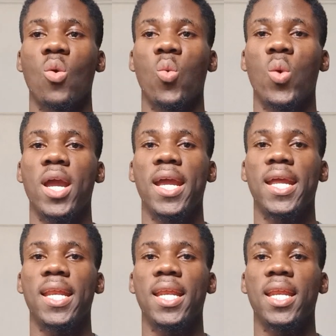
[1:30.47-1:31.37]

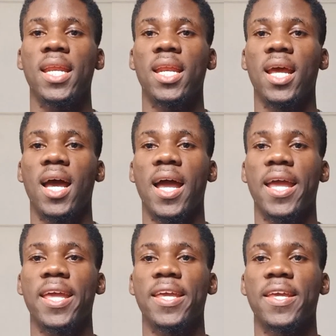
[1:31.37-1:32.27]
when
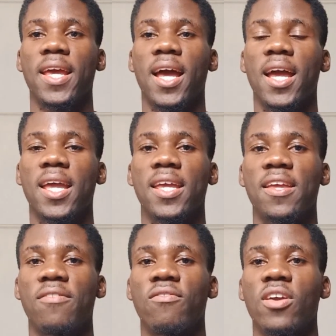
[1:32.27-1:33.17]
I
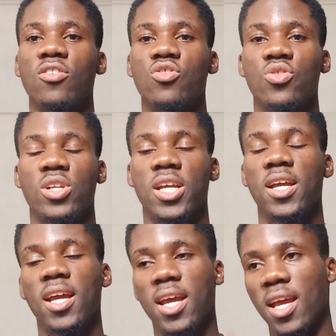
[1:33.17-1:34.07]
eventually
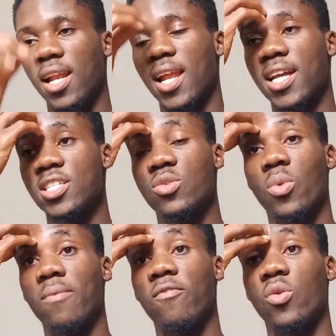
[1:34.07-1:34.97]
launched
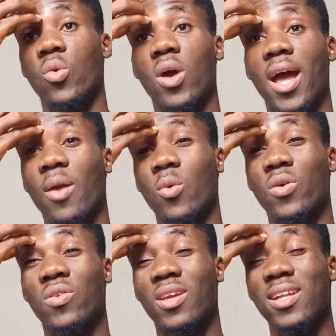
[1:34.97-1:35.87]
Webflow, I
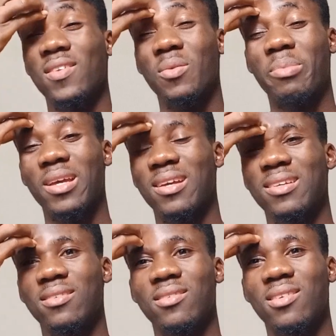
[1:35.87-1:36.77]
was a little bit,
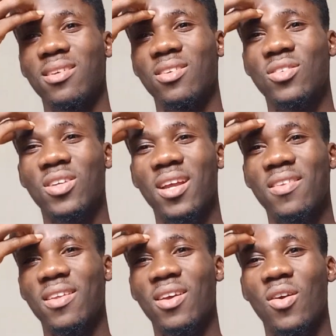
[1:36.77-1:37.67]
should I
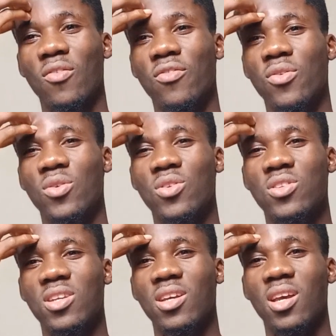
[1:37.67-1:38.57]
say, confused,
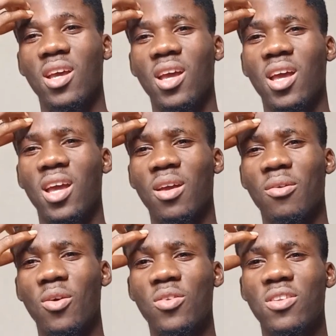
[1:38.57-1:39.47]

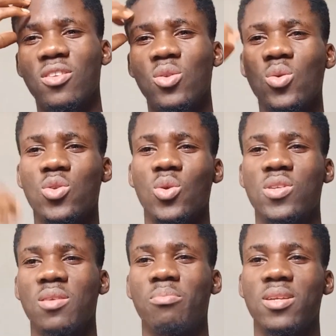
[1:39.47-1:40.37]
because it looks so
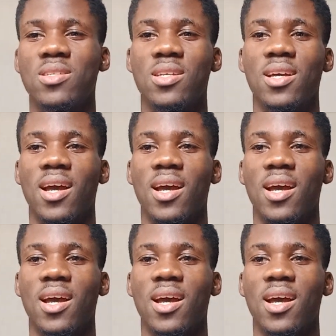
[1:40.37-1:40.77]
simplistic,